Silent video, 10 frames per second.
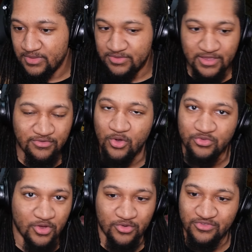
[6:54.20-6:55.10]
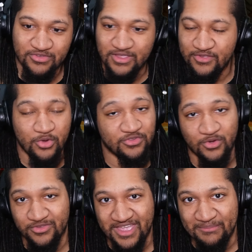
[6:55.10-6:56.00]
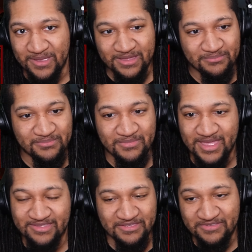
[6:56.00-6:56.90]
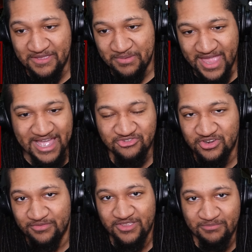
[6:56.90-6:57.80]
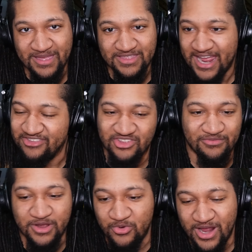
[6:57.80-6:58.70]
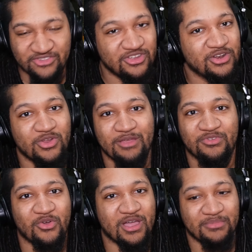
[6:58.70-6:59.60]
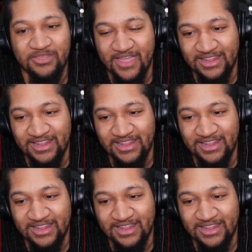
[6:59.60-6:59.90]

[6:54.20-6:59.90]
This whole song is this whole song is epic. It's, it's epic. I should have expected. I should have known. I should have known it was gonna come. This guy